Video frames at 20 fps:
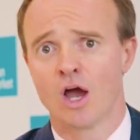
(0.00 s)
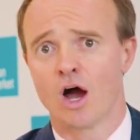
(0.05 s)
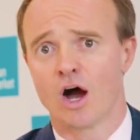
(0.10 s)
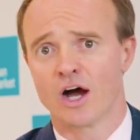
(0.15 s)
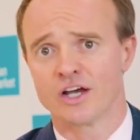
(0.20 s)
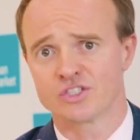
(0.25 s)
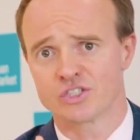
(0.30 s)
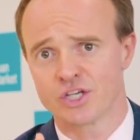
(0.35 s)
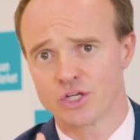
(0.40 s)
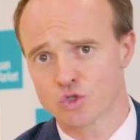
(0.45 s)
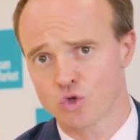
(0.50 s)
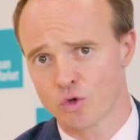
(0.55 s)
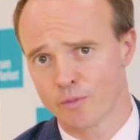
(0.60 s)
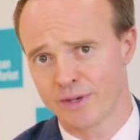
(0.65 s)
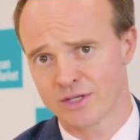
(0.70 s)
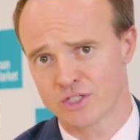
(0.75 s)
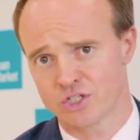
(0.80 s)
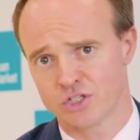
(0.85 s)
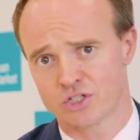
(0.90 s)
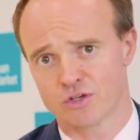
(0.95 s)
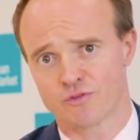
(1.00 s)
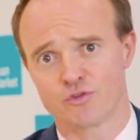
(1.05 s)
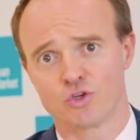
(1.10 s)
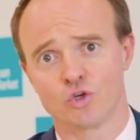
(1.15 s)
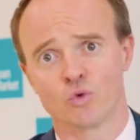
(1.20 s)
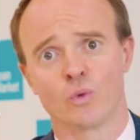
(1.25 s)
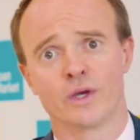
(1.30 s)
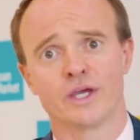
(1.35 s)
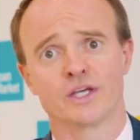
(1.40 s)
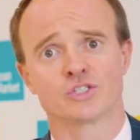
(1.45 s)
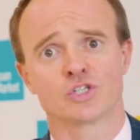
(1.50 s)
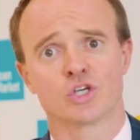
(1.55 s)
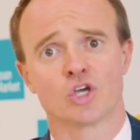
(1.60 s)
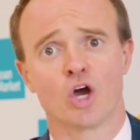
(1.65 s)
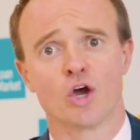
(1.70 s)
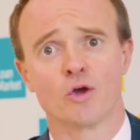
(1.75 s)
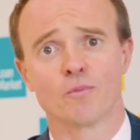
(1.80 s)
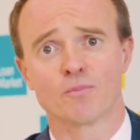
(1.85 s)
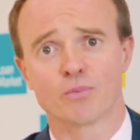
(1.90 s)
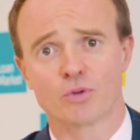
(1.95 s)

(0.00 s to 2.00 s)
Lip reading: I sent you a message a few weeks ago.